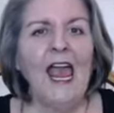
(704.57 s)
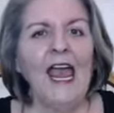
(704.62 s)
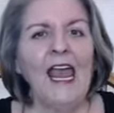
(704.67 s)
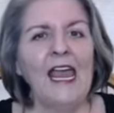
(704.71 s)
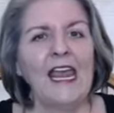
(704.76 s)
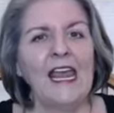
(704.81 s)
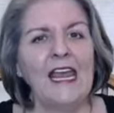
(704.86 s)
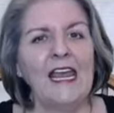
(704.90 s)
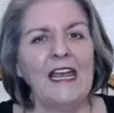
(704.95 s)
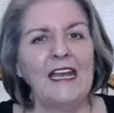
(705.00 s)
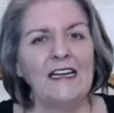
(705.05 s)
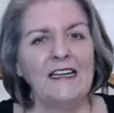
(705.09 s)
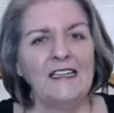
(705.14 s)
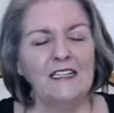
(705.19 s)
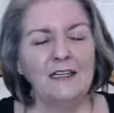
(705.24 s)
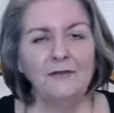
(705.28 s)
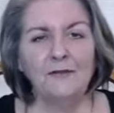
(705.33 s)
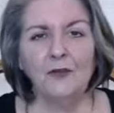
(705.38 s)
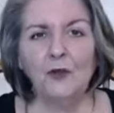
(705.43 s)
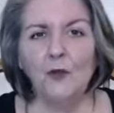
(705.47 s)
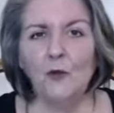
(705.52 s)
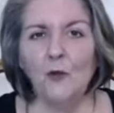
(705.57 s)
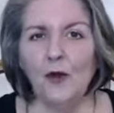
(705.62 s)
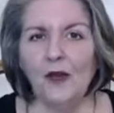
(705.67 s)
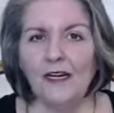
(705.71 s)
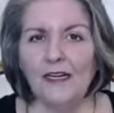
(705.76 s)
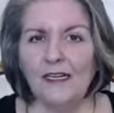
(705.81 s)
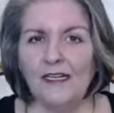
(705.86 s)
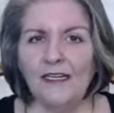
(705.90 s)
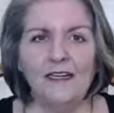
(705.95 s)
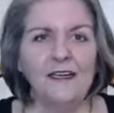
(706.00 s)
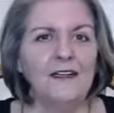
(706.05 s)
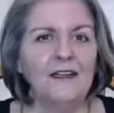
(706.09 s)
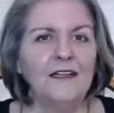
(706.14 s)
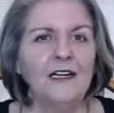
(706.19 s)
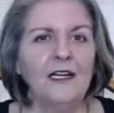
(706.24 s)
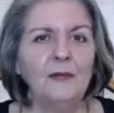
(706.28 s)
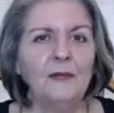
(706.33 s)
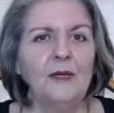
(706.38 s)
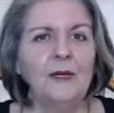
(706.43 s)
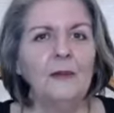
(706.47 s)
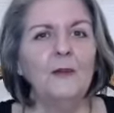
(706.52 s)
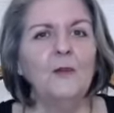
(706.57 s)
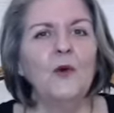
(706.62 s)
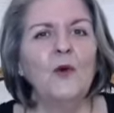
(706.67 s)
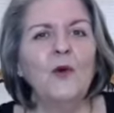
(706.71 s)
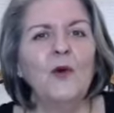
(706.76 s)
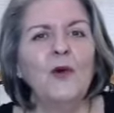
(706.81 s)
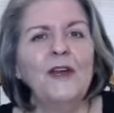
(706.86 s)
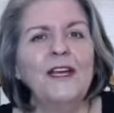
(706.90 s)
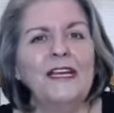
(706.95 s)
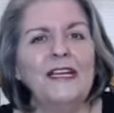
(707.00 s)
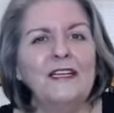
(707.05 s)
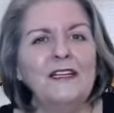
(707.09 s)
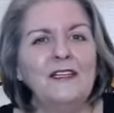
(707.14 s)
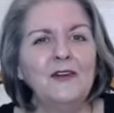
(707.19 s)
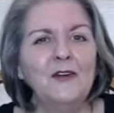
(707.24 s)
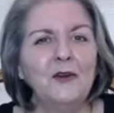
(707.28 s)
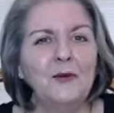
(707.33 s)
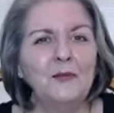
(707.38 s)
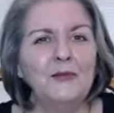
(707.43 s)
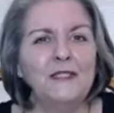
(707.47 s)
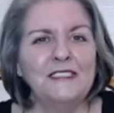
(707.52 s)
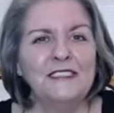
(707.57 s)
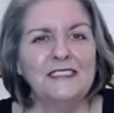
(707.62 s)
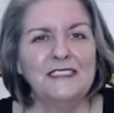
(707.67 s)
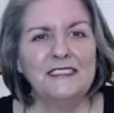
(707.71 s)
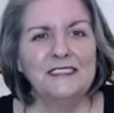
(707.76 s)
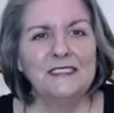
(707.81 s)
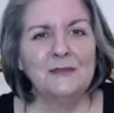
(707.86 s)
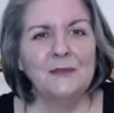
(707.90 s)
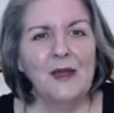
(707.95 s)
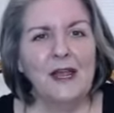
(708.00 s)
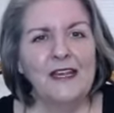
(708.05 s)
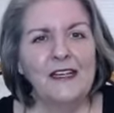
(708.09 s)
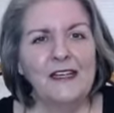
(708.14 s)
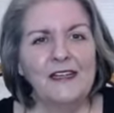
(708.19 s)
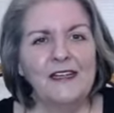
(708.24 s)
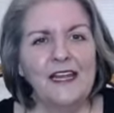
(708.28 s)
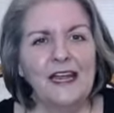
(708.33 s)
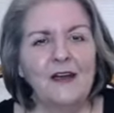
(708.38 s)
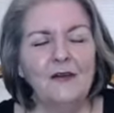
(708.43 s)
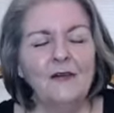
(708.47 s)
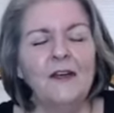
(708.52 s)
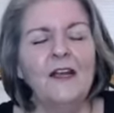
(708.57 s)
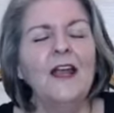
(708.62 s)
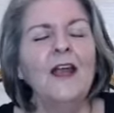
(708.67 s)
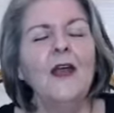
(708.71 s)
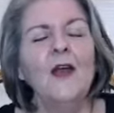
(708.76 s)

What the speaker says: And if you want to get a little bit more in your business's bank account,